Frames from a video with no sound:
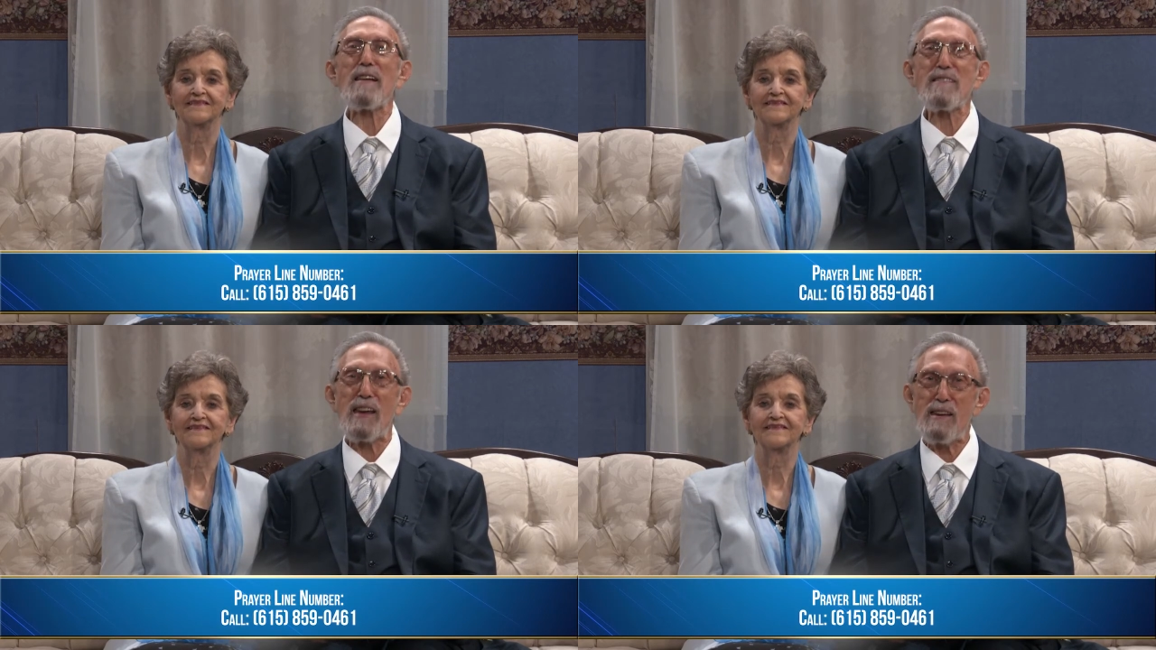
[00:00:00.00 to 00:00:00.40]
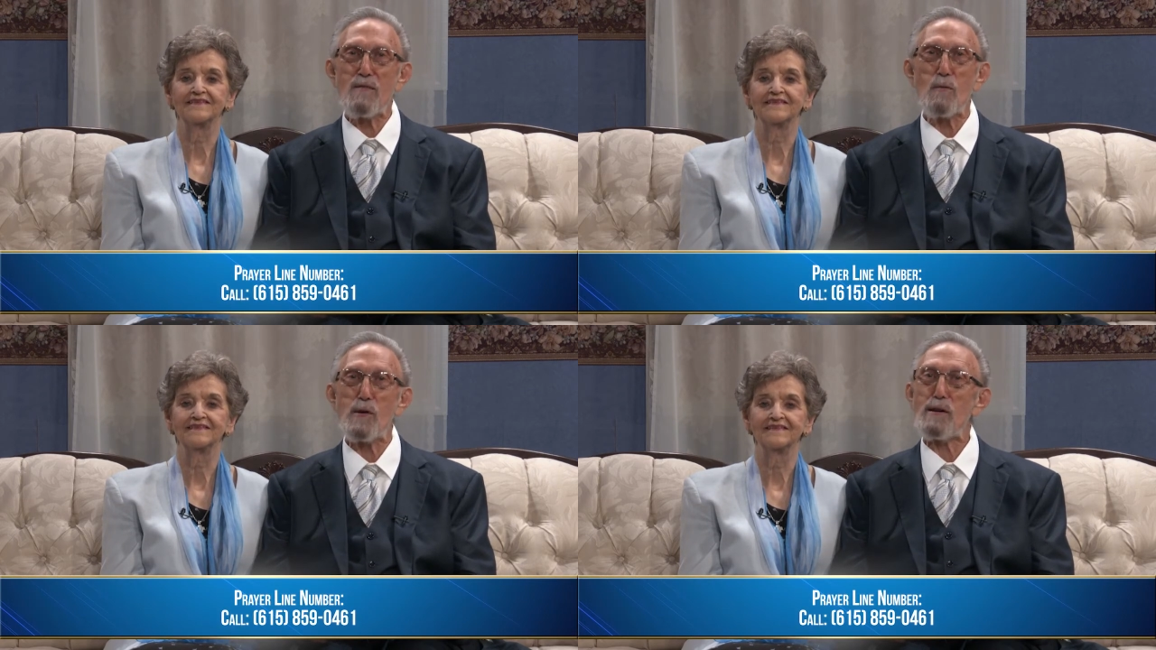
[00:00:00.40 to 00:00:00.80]
Speaker 1: It's
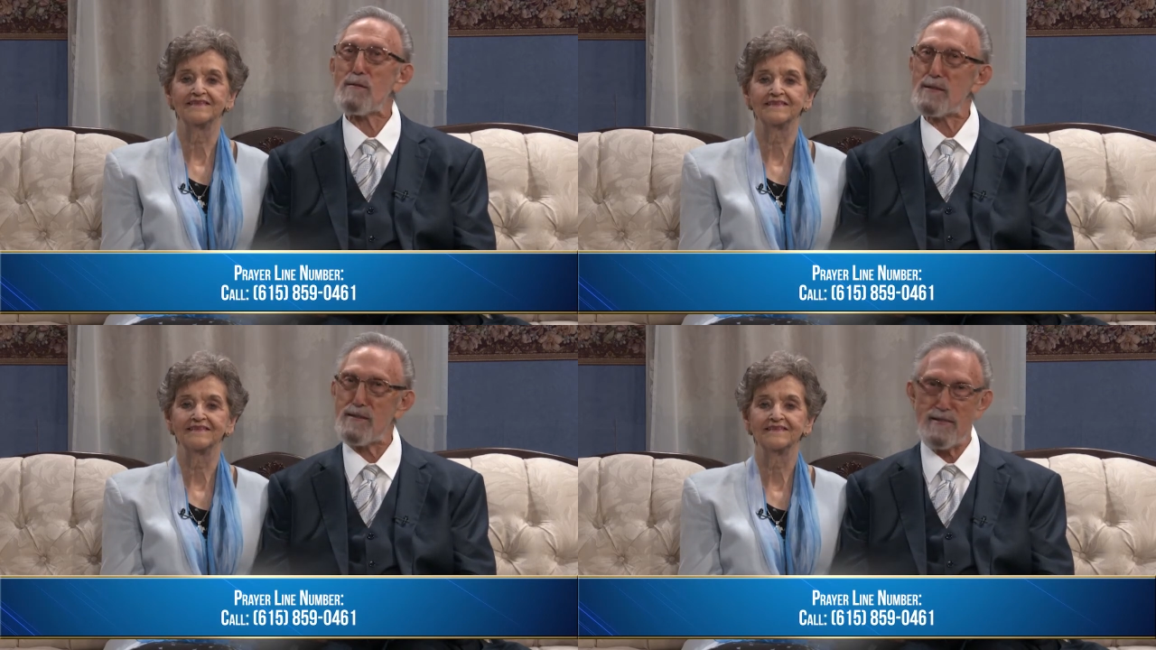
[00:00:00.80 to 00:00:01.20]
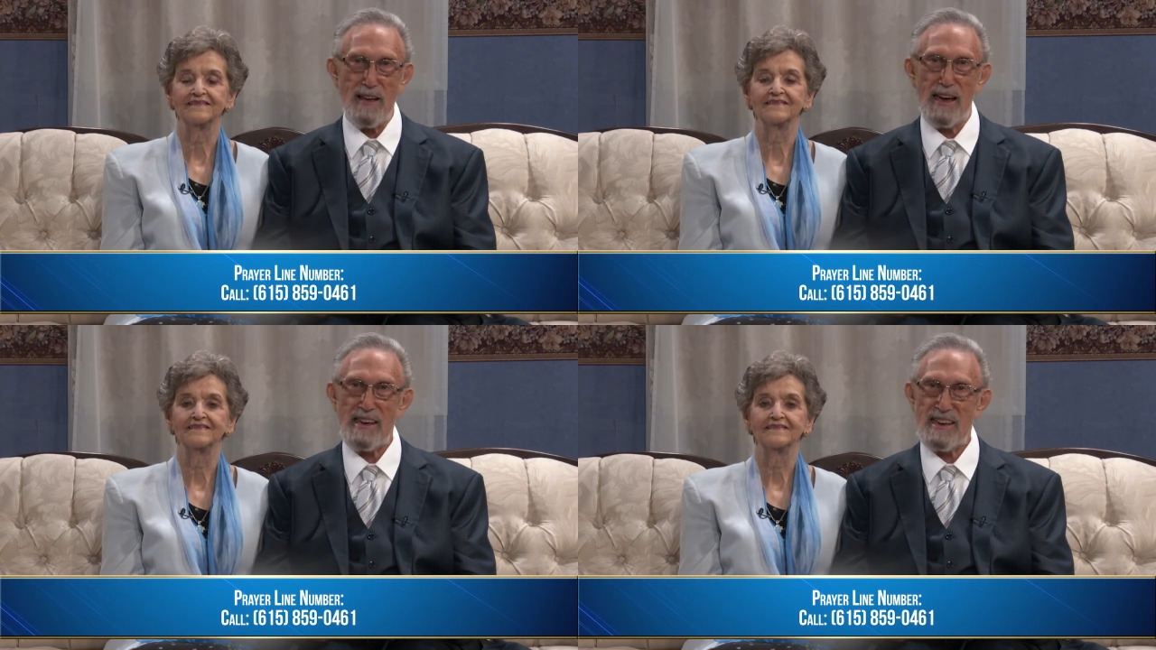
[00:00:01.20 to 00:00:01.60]
His will to
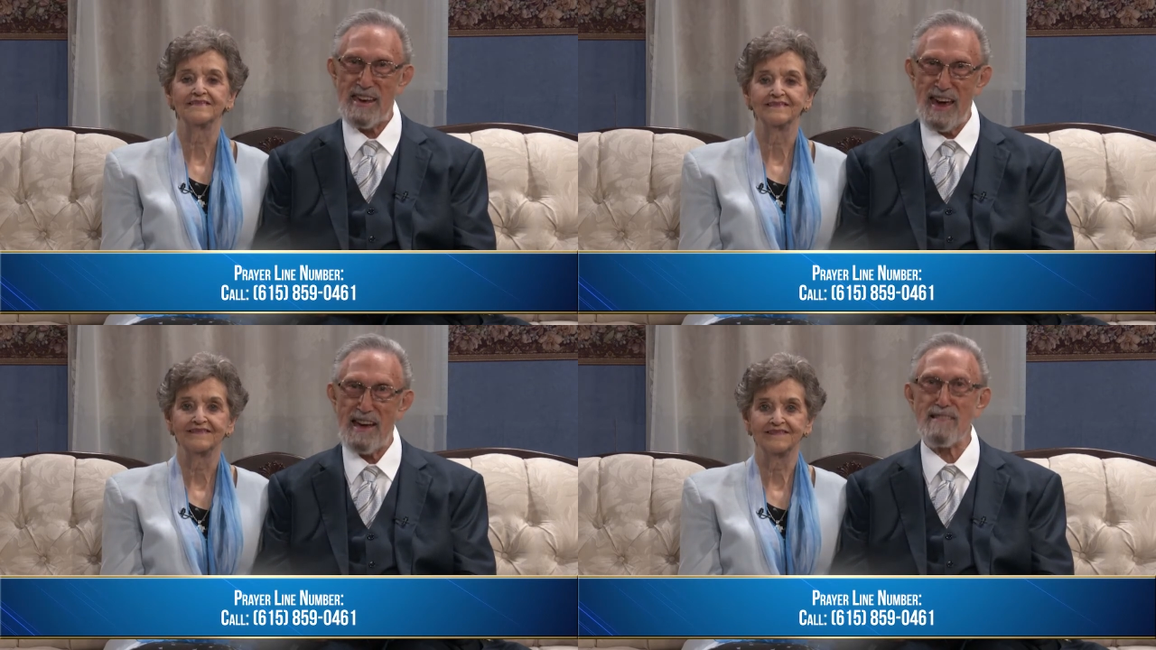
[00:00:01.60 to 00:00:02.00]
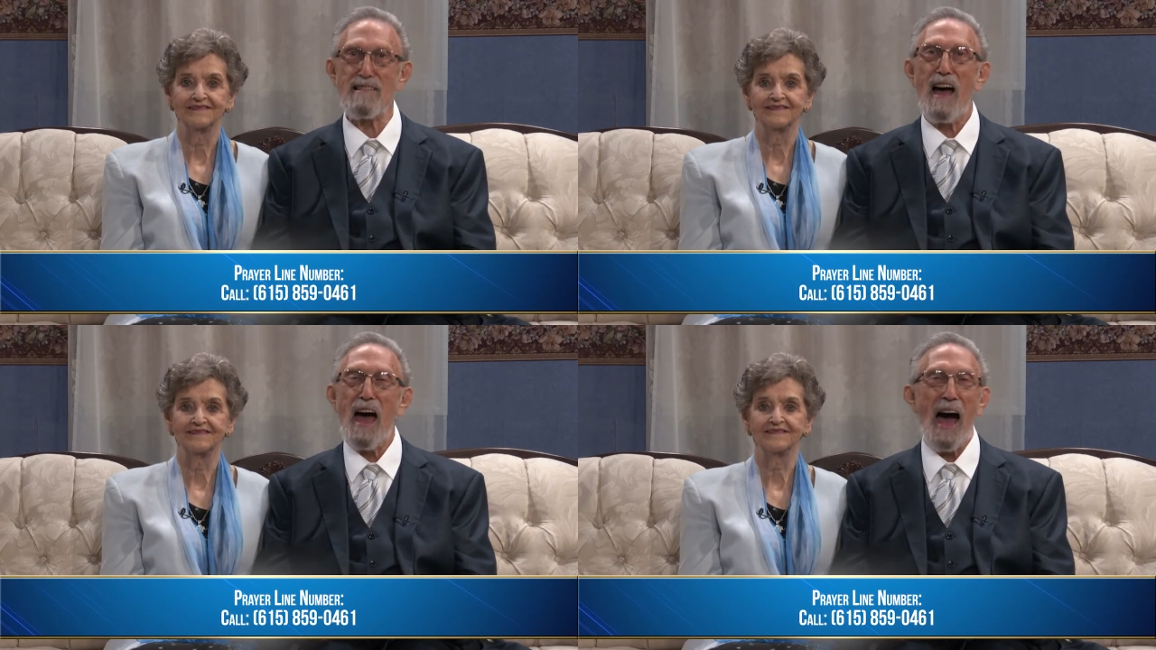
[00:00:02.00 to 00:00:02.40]
say, Yes,